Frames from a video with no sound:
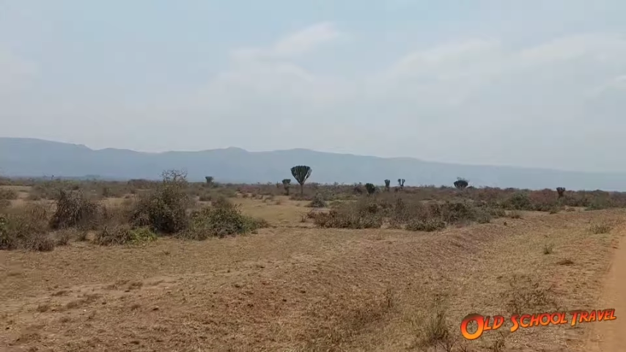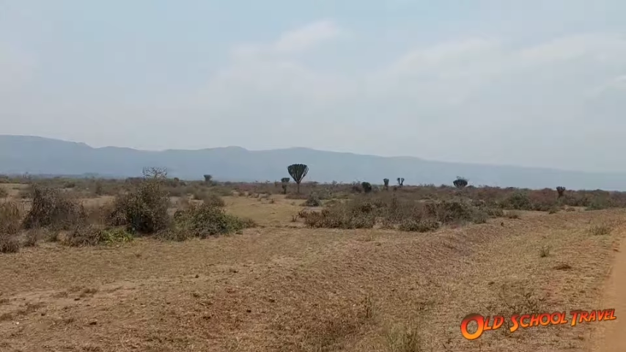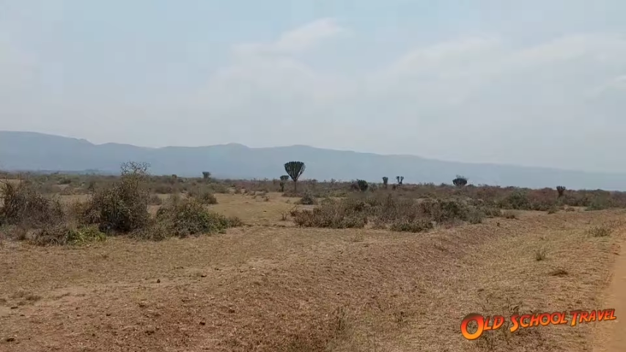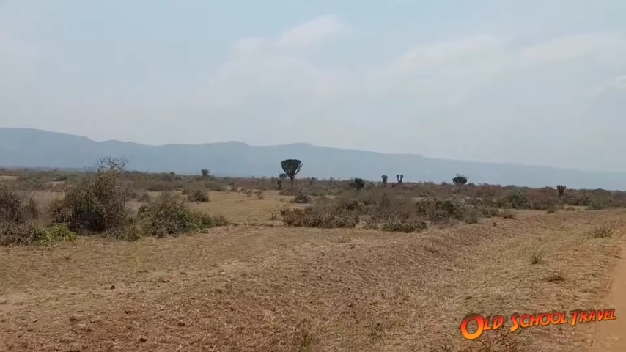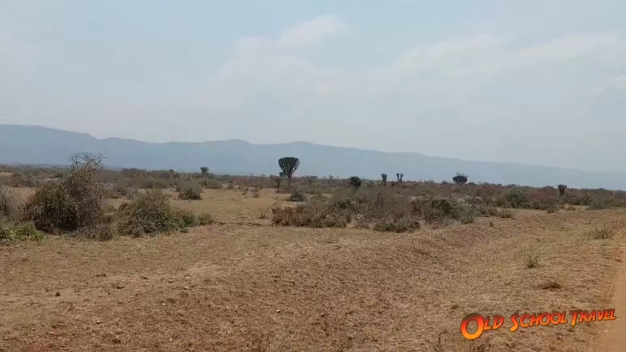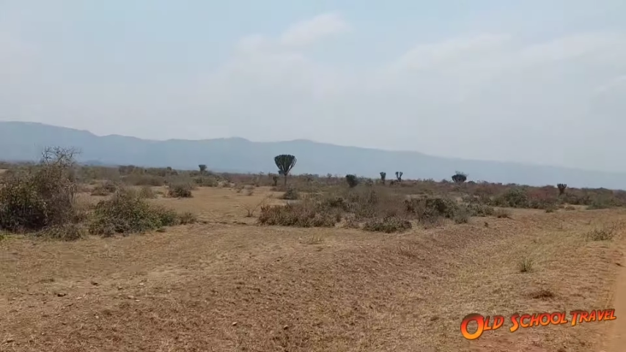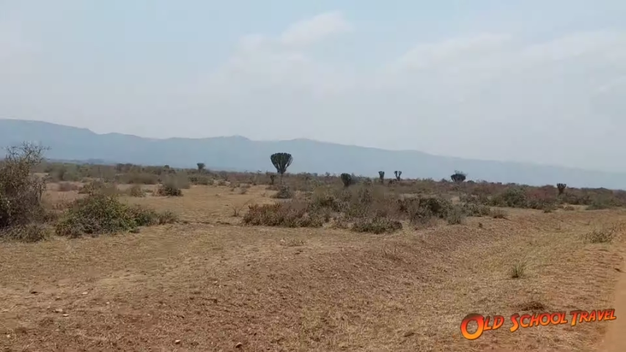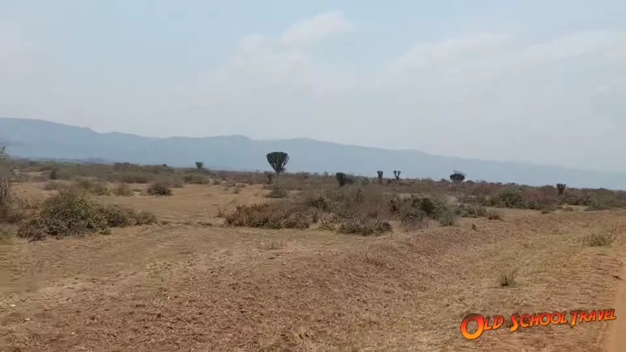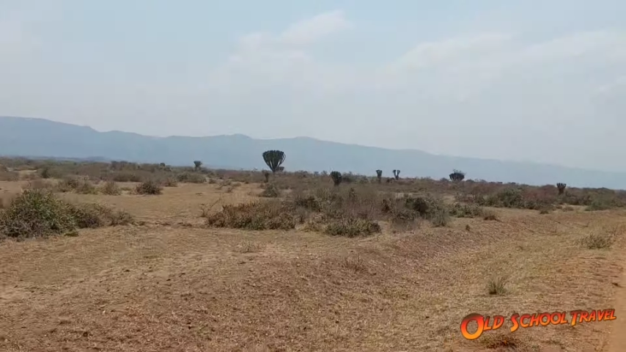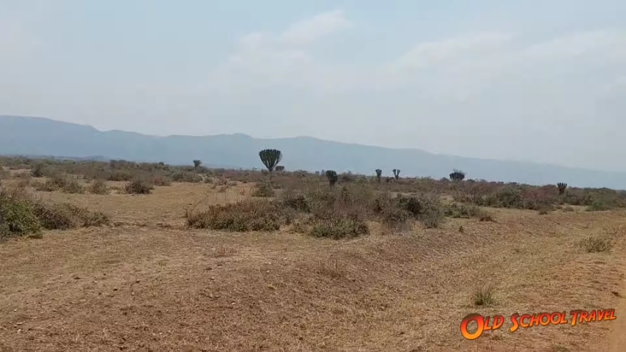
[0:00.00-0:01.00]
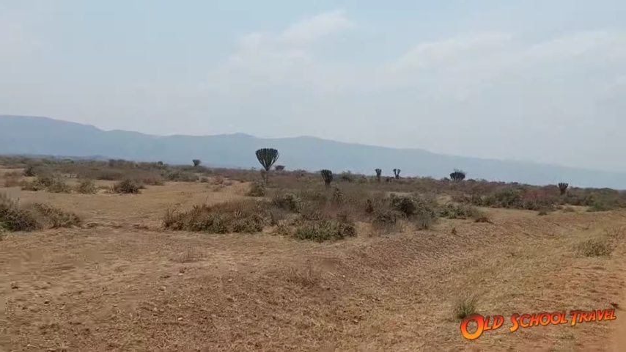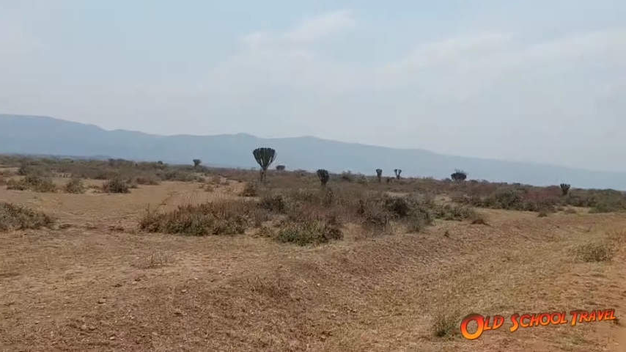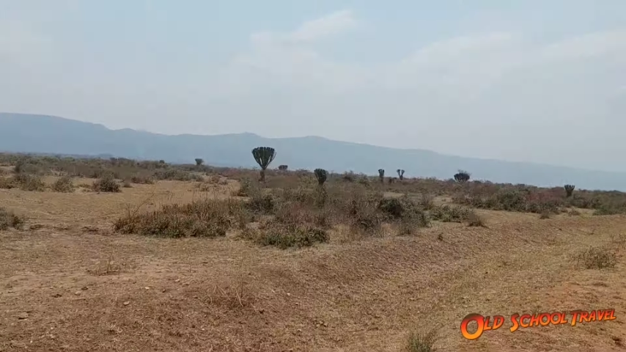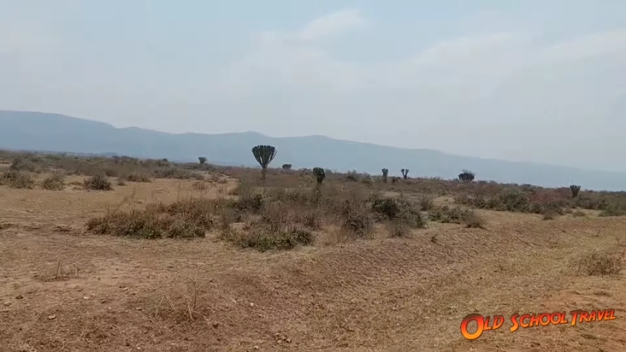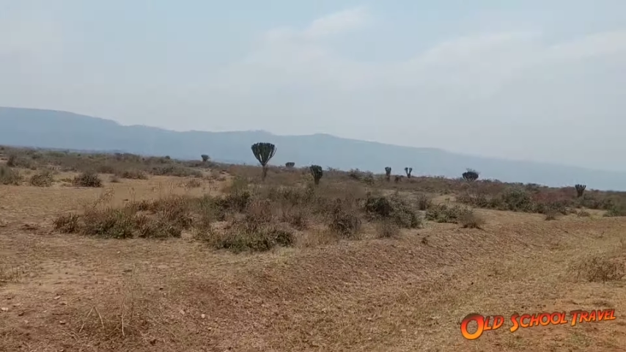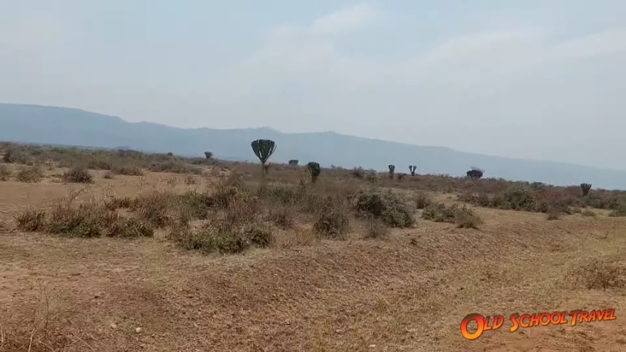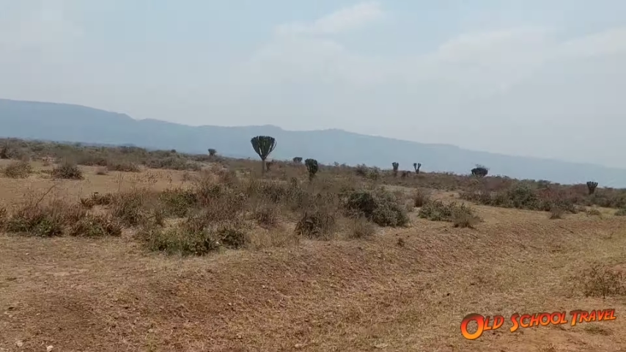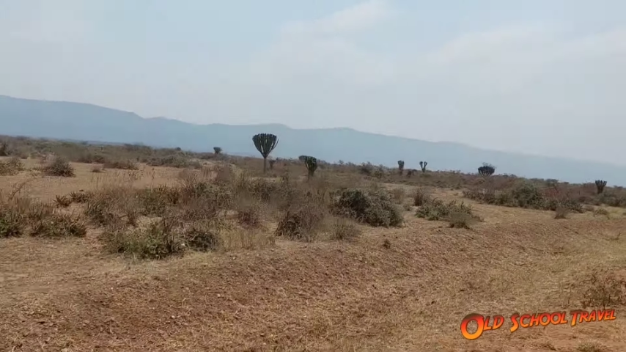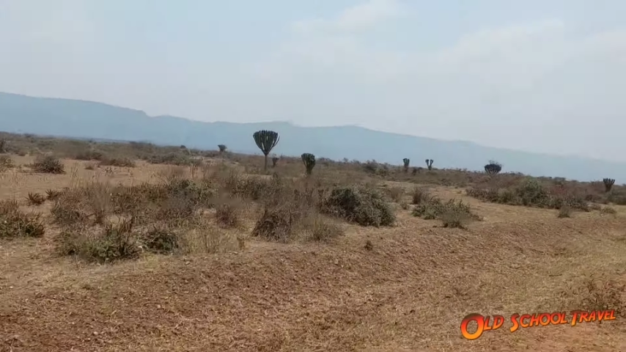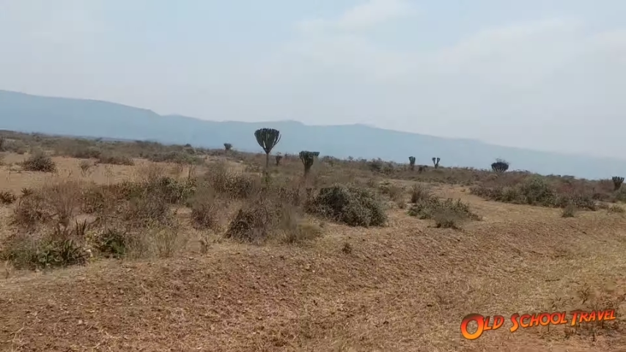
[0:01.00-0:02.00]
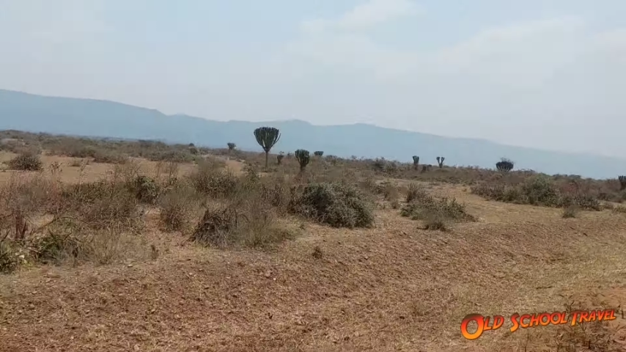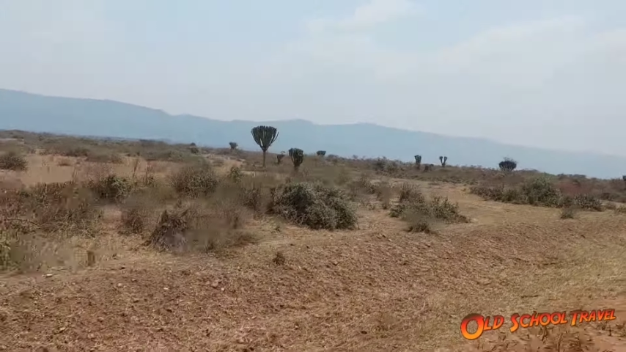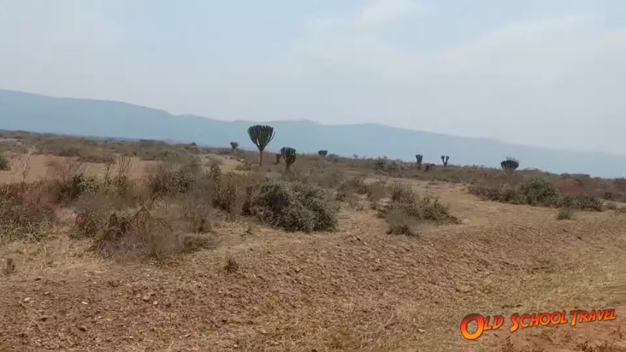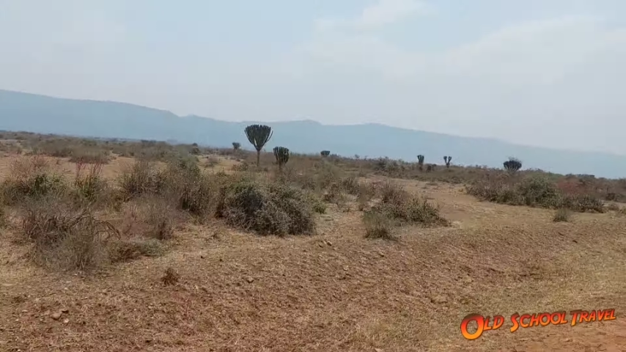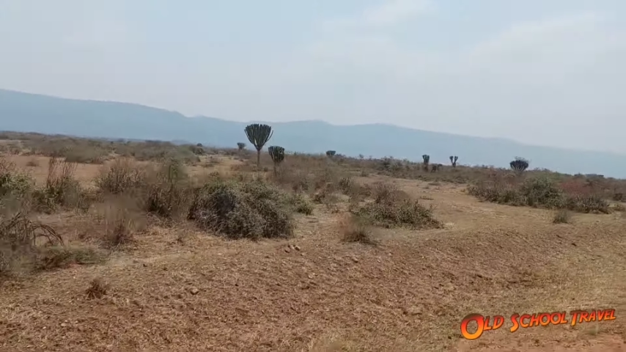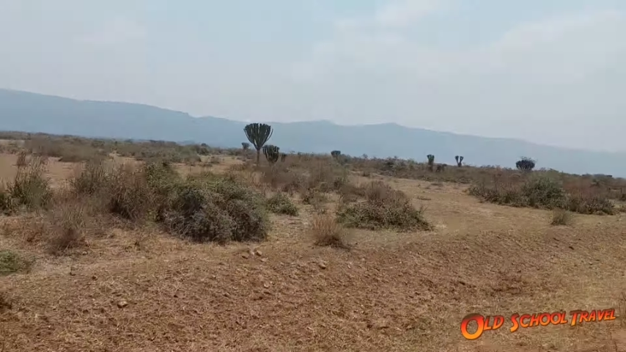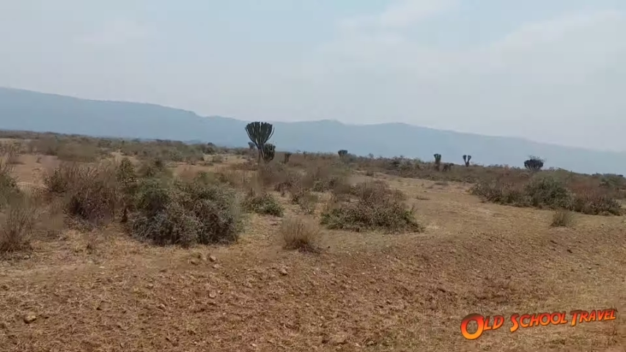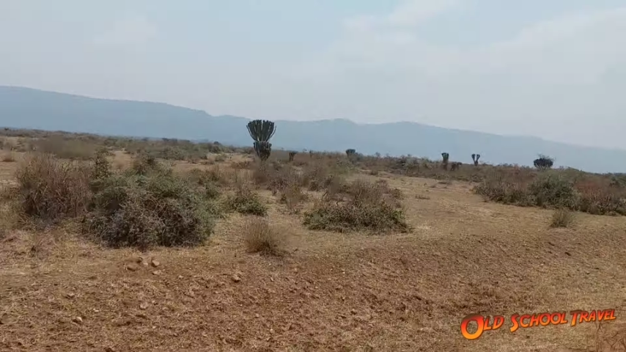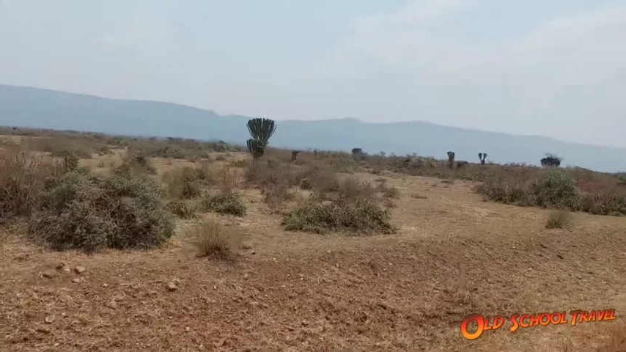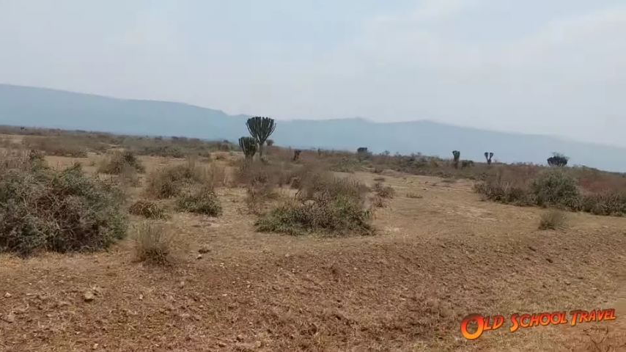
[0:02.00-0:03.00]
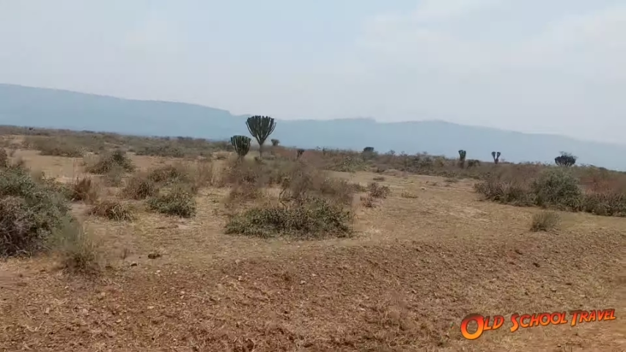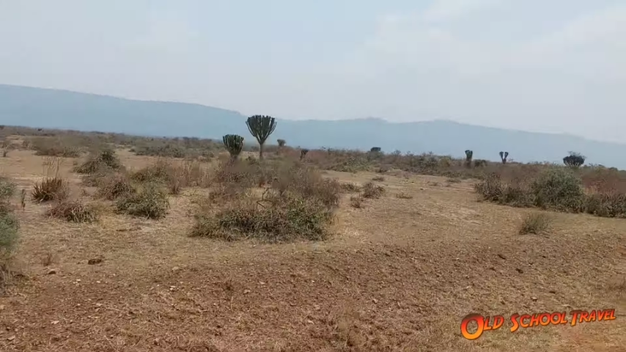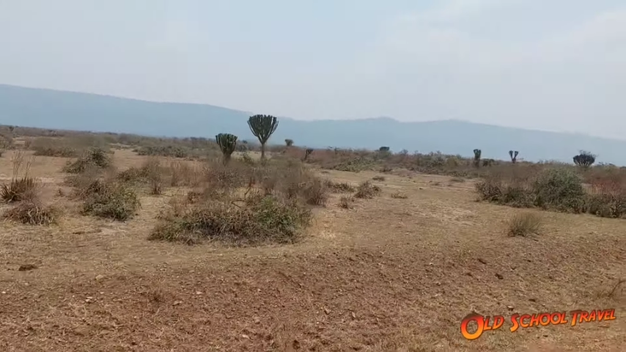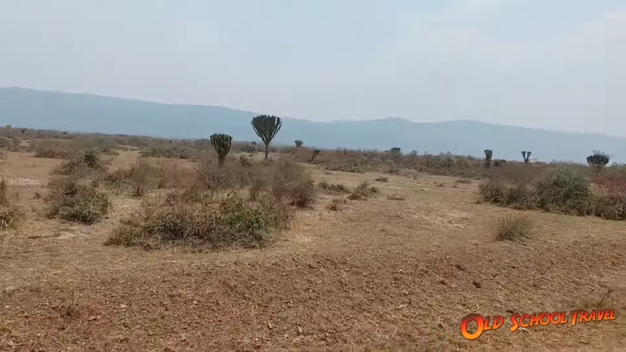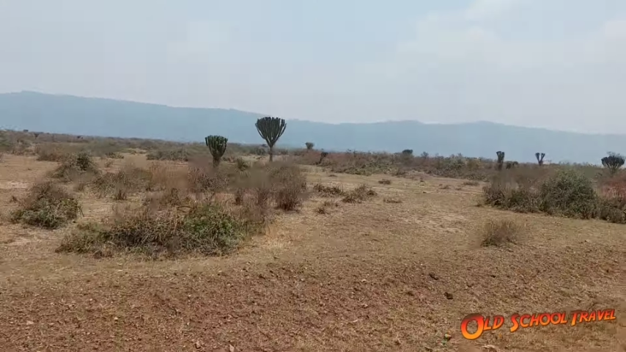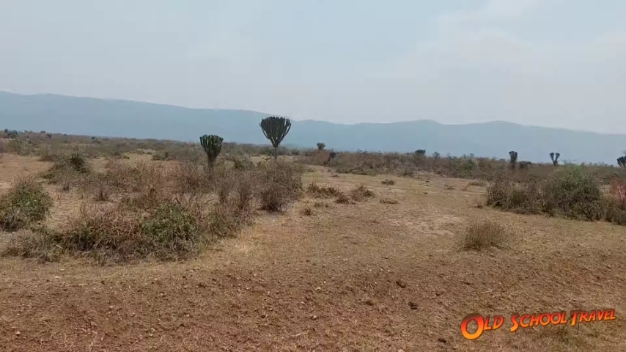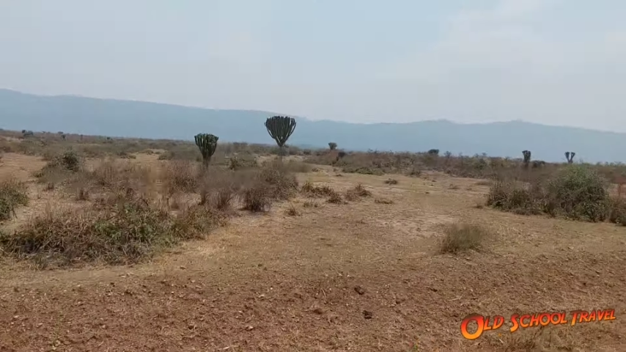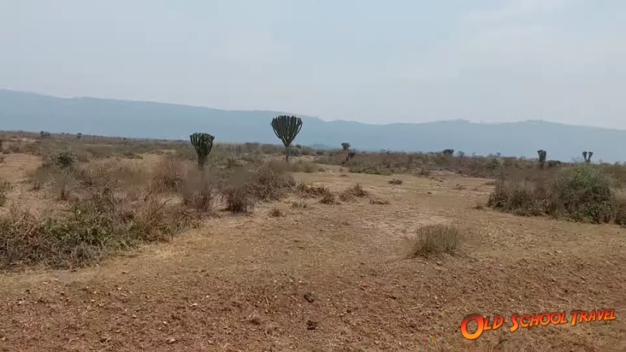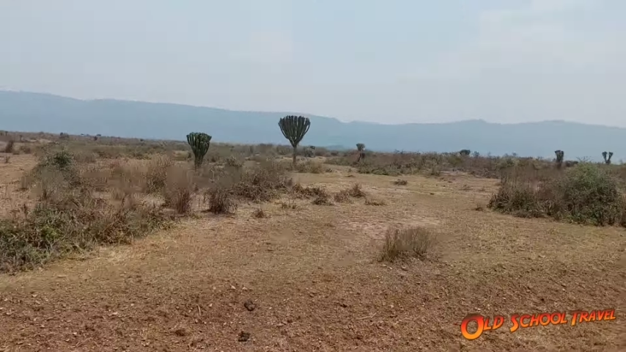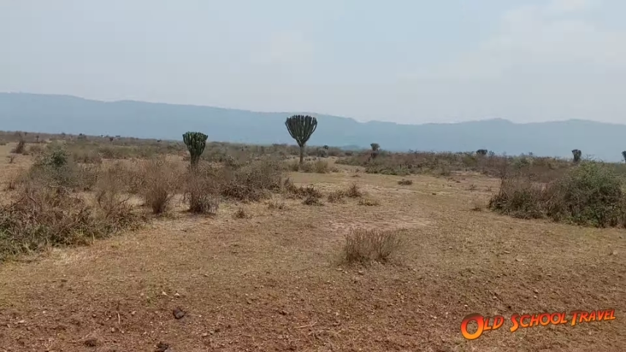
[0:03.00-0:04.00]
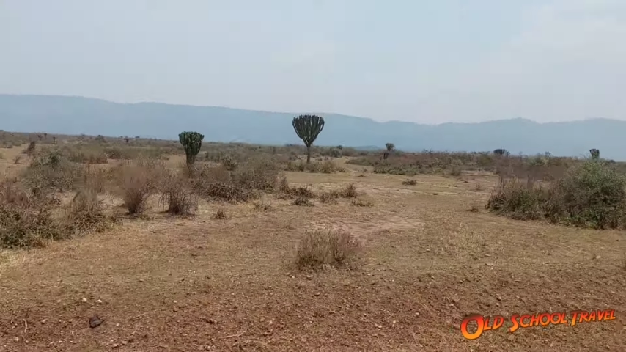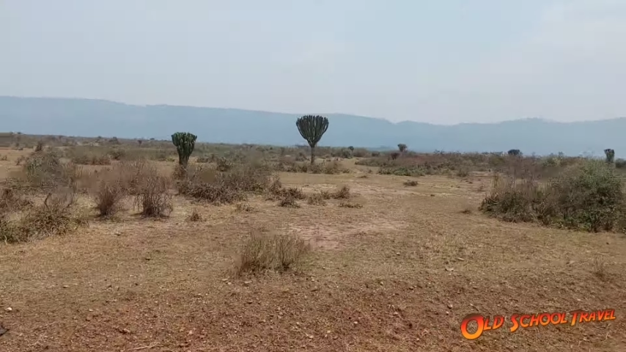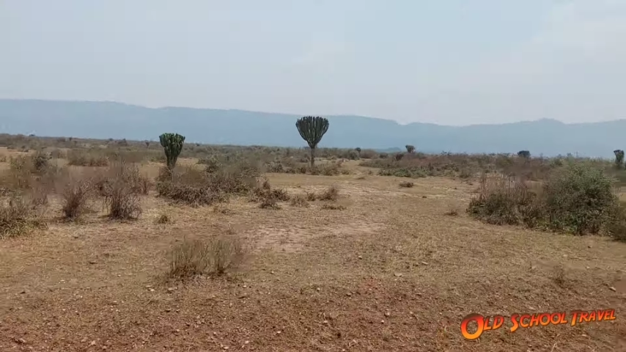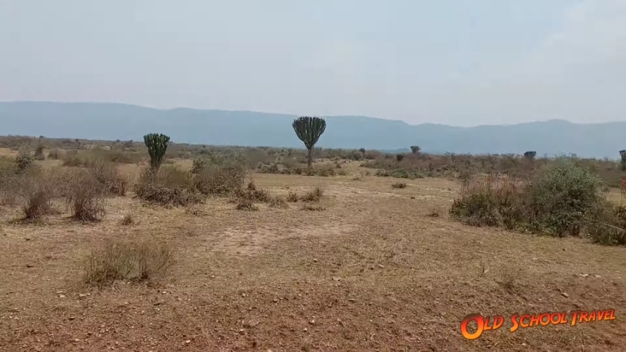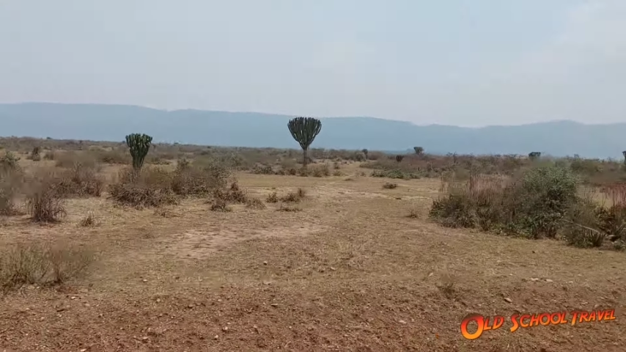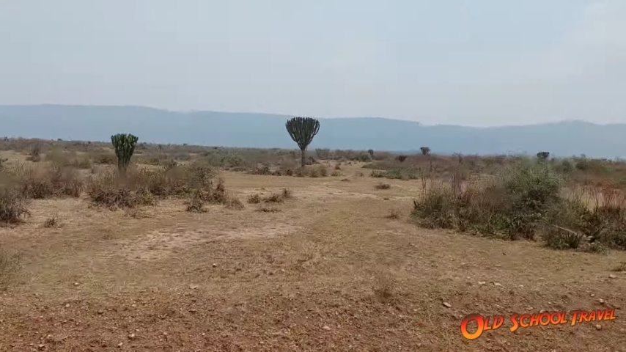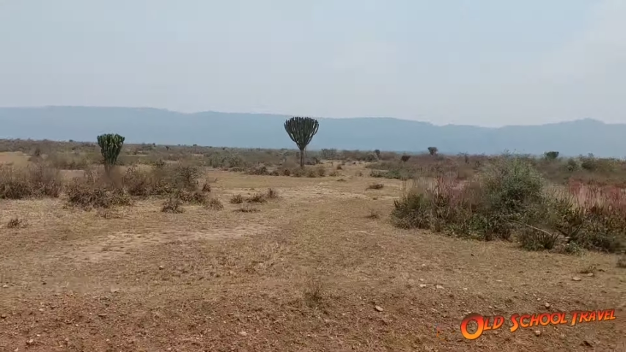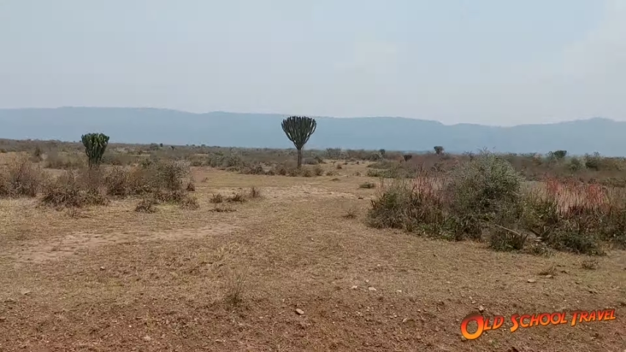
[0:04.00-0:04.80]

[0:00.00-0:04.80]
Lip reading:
No face is visible, so there are no lips to read.